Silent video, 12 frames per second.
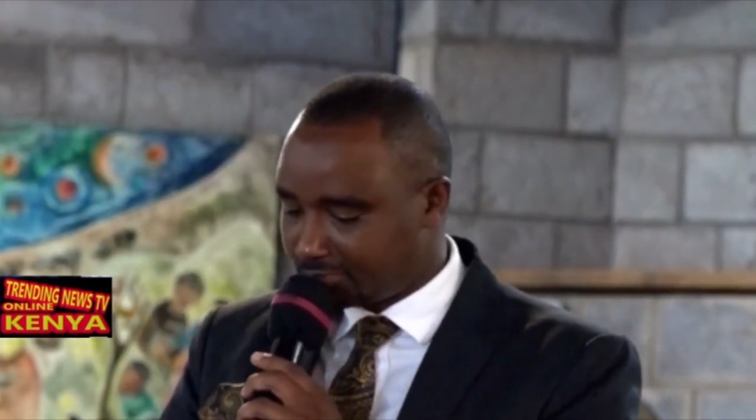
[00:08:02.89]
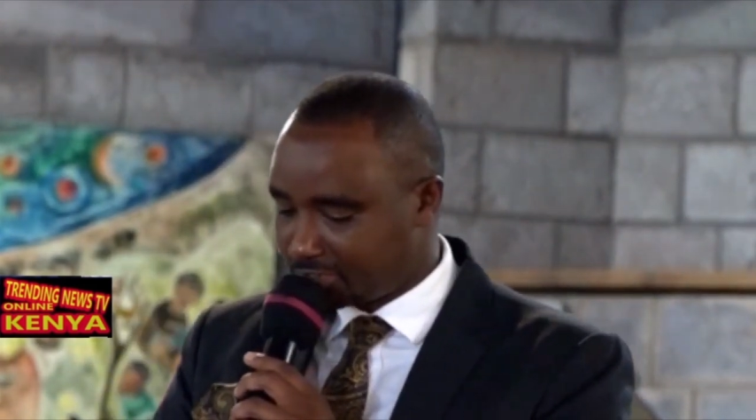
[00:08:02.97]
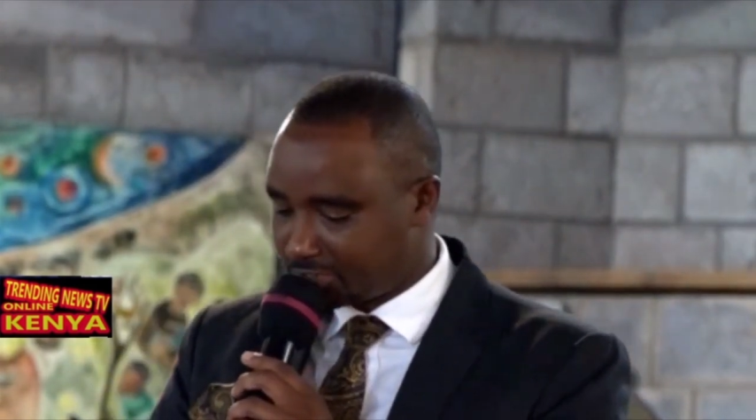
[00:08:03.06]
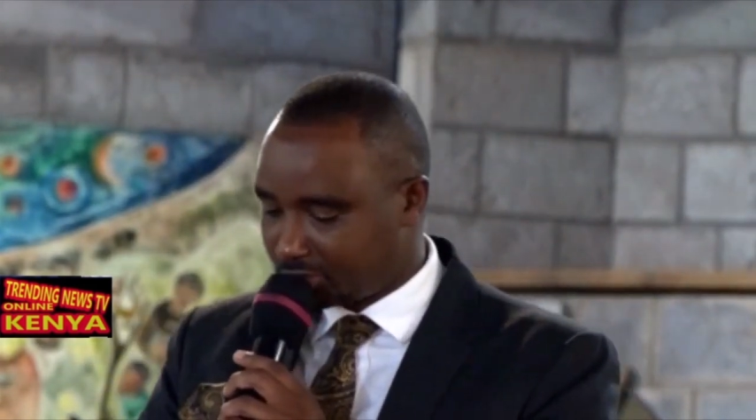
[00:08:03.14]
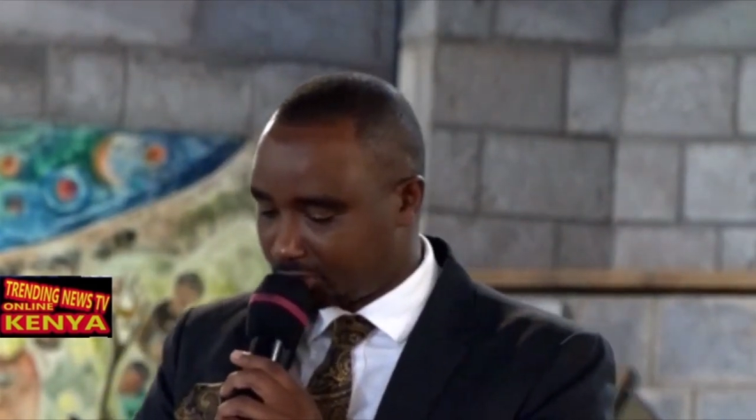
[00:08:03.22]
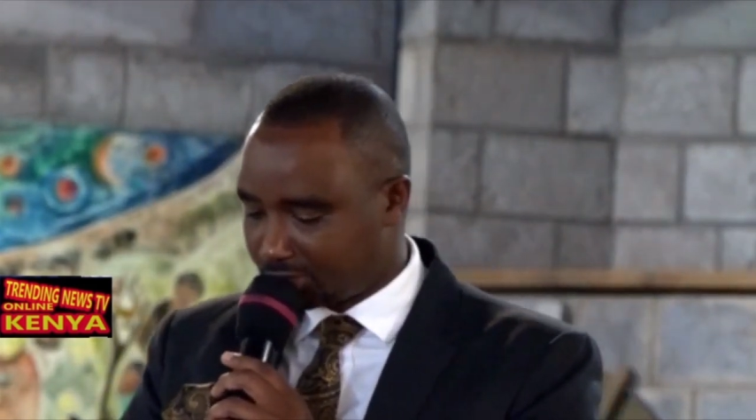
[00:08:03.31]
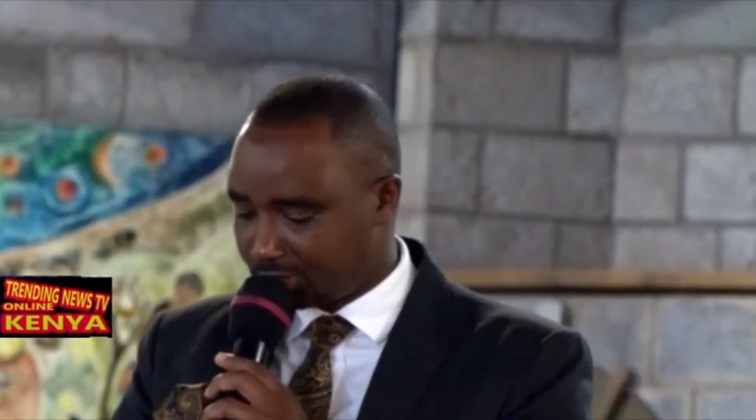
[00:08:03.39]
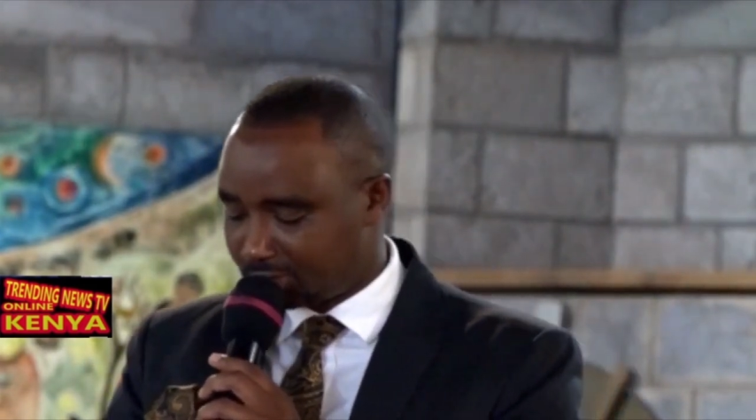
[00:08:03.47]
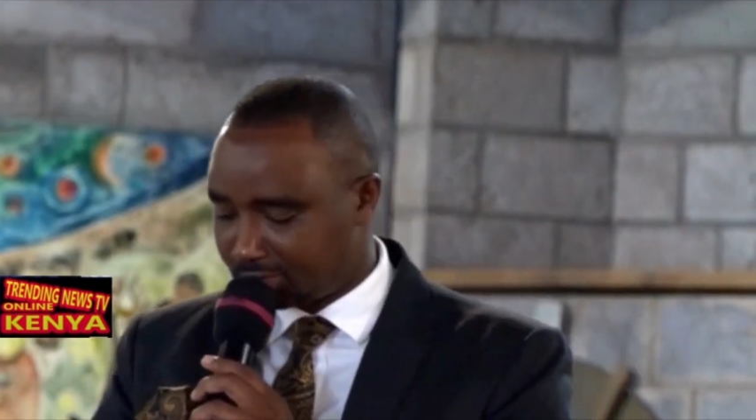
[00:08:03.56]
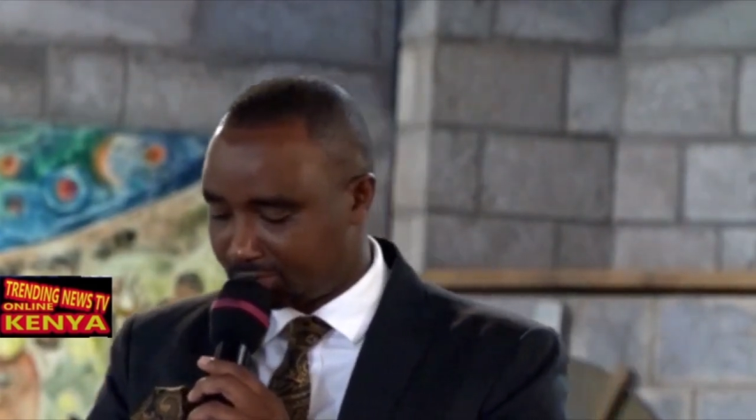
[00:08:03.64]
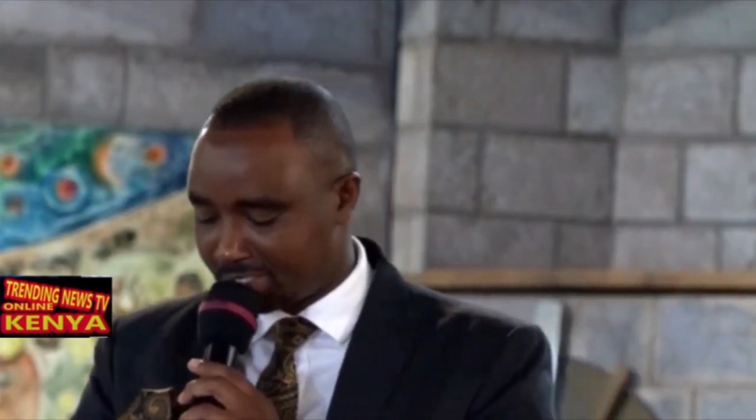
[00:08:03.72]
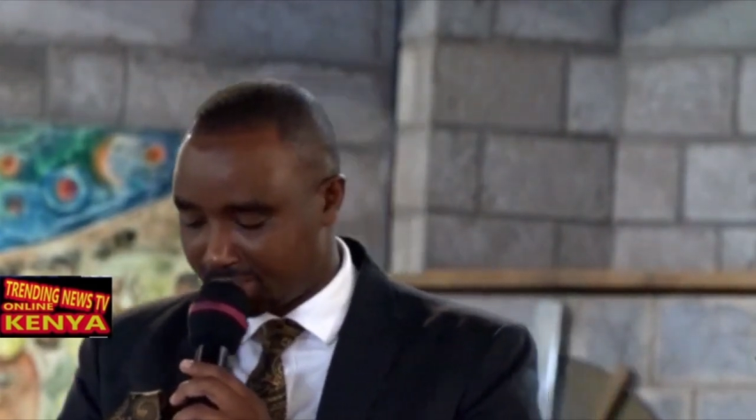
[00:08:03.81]
Resort
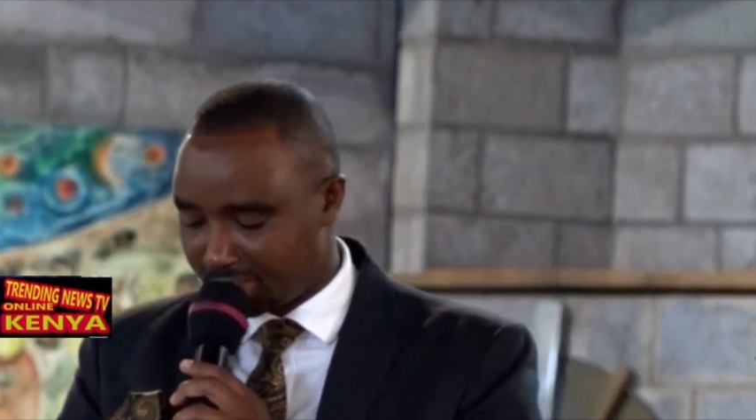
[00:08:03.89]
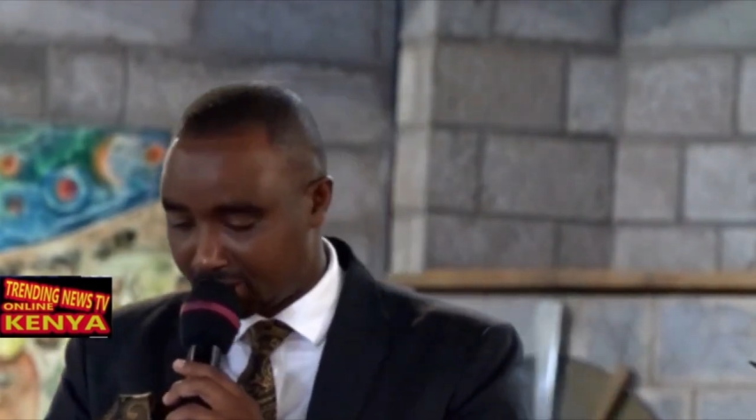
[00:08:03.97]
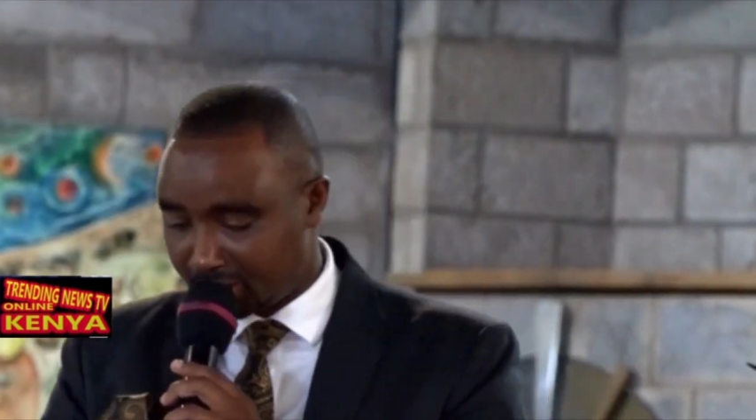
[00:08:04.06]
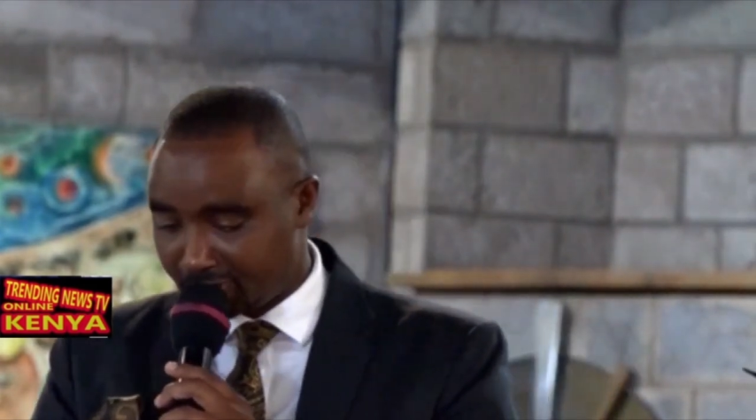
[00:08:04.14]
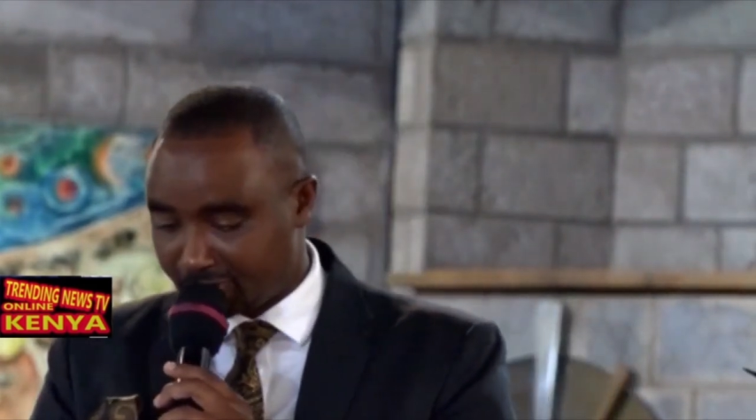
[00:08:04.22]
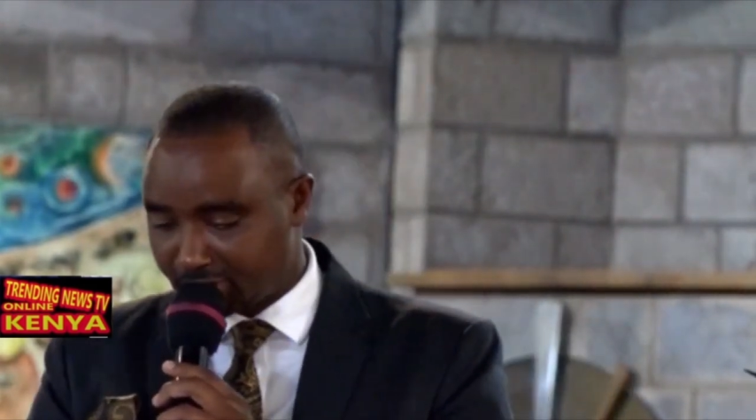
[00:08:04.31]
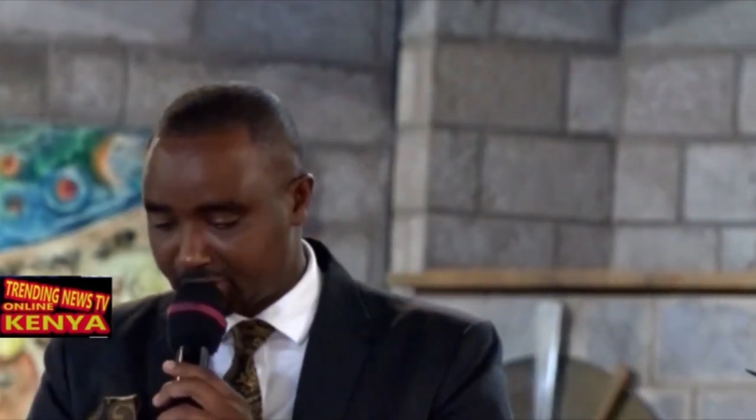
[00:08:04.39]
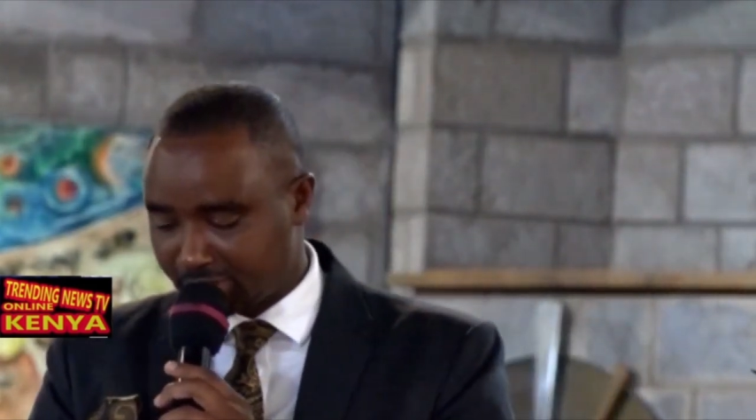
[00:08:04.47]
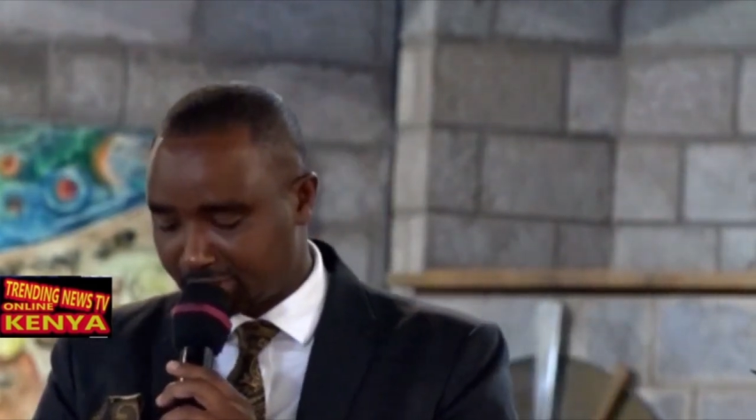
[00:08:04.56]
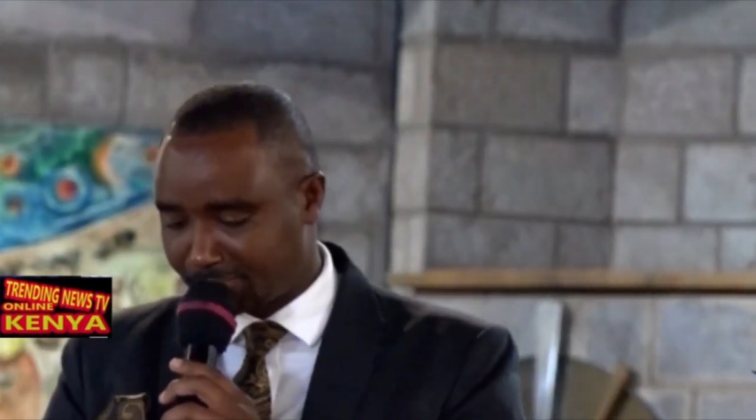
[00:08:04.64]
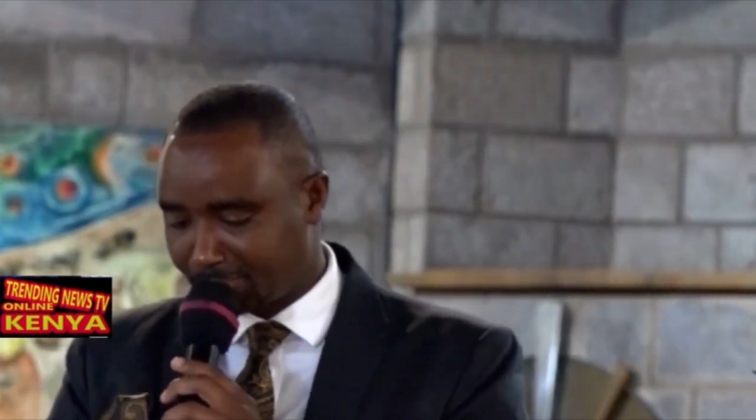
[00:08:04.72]
in Naivasha,